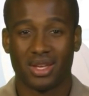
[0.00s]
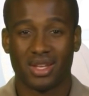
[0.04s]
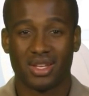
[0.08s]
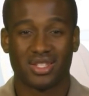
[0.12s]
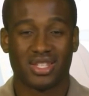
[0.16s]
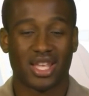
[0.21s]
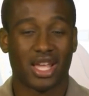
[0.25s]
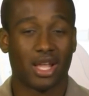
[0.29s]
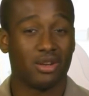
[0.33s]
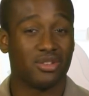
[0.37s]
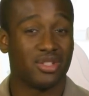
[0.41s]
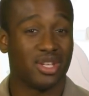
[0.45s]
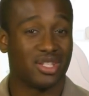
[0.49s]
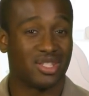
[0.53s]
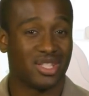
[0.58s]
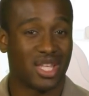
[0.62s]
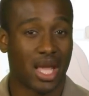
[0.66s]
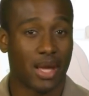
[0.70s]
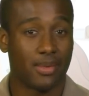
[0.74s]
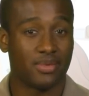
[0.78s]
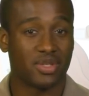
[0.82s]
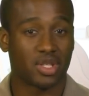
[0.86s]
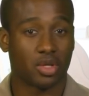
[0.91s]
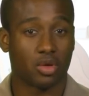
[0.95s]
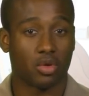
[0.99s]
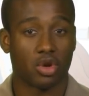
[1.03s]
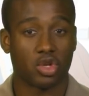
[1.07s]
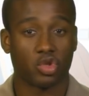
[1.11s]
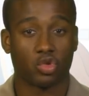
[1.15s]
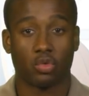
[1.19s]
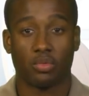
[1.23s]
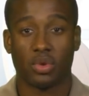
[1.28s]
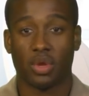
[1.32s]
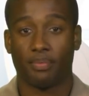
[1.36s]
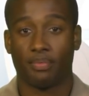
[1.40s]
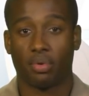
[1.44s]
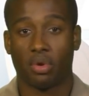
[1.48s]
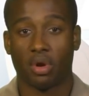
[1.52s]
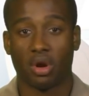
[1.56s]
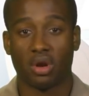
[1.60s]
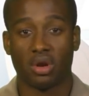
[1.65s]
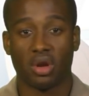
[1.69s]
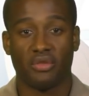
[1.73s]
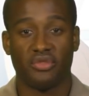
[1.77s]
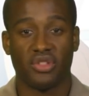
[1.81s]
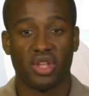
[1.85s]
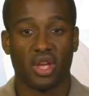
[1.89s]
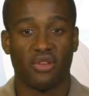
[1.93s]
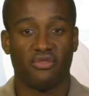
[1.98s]
Sailors' exam scores will be part
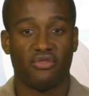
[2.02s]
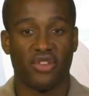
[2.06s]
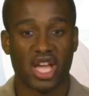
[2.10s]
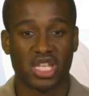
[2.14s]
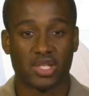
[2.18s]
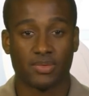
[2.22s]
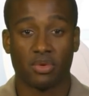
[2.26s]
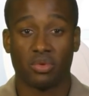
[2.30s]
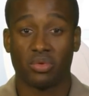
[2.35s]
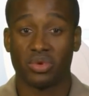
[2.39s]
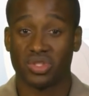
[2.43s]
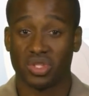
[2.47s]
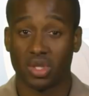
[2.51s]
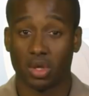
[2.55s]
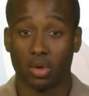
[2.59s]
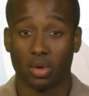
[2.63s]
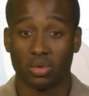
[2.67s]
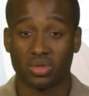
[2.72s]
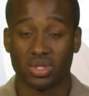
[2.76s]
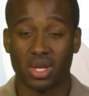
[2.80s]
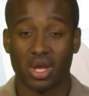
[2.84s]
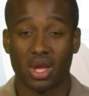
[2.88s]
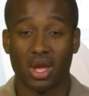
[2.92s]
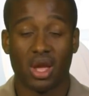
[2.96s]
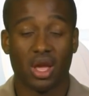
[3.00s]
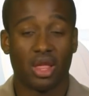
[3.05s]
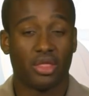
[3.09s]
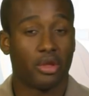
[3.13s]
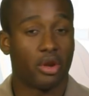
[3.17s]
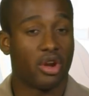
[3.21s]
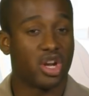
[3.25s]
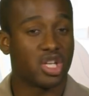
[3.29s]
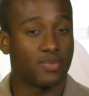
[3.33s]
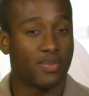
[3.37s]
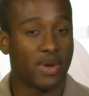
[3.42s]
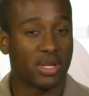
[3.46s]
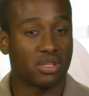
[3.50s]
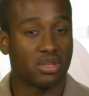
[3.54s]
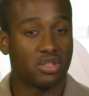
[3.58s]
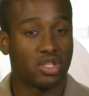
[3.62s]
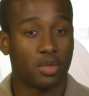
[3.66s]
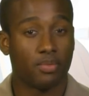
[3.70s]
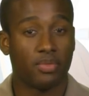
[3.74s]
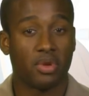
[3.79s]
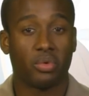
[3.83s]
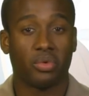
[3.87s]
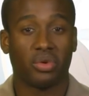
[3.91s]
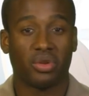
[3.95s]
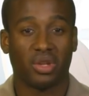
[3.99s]
of the advancement results that are expected to
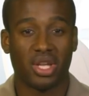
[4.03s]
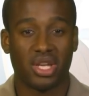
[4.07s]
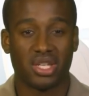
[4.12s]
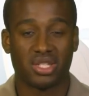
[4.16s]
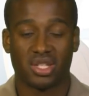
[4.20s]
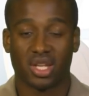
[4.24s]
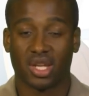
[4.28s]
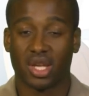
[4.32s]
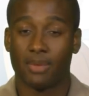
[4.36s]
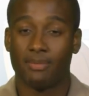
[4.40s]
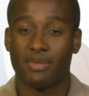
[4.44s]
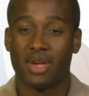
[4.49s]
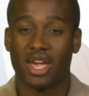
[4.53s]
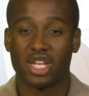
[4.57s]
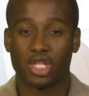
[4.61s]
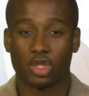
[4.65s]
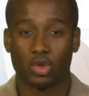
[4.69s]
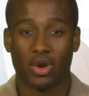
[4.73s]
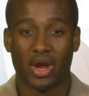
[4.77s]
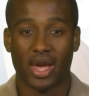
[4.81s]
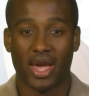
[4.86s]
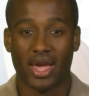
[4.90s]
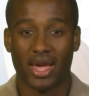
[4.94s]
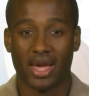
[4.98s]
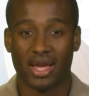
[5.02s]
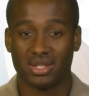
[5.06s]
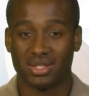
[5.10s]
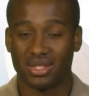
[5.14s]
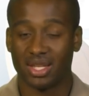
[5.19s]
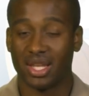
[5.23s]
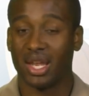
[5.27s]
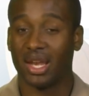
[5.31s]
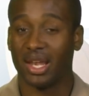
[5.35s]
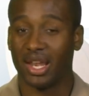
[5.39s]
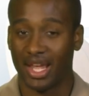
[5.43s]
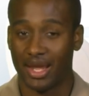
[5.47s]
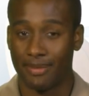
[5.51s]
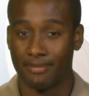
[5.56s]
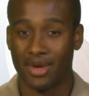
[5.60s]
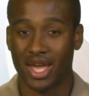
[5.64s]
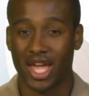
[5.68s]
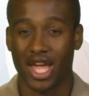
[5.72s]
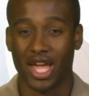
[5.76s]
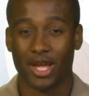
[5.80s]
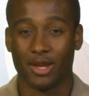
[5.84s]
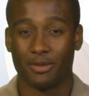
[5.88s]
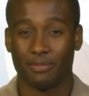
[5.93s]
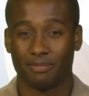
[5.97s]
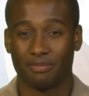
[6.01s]
be released to command triads in late
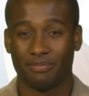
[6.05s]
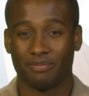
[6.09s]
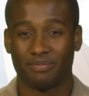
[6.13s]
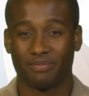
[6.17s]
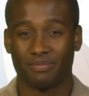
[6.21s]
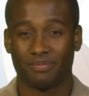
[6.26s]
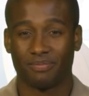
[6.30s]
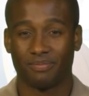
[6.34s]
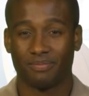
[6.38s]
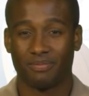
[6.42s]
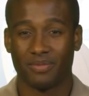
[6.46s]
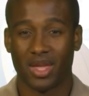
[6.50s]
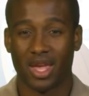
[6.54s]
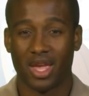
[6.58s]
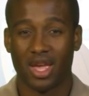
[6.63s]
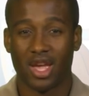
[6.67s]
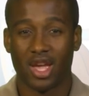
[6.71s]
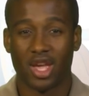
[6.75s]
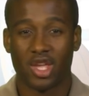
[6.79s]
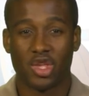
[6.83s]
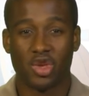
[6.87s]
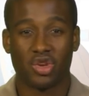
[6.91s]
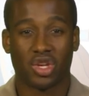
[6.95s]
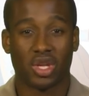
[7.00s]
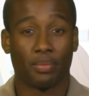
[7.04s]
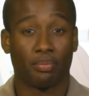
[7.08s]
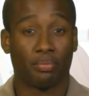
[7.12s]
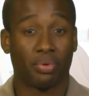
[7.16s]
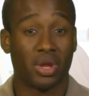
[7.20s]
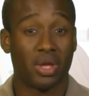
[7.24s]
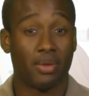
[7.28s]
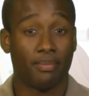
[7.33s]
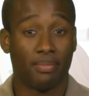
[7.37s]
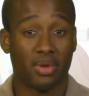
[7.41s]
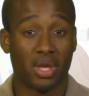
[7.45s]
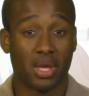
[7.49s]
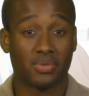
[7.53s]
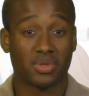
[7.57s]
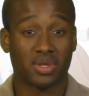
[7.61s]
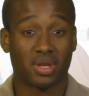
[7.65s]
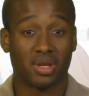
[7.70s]
May. You can print bibs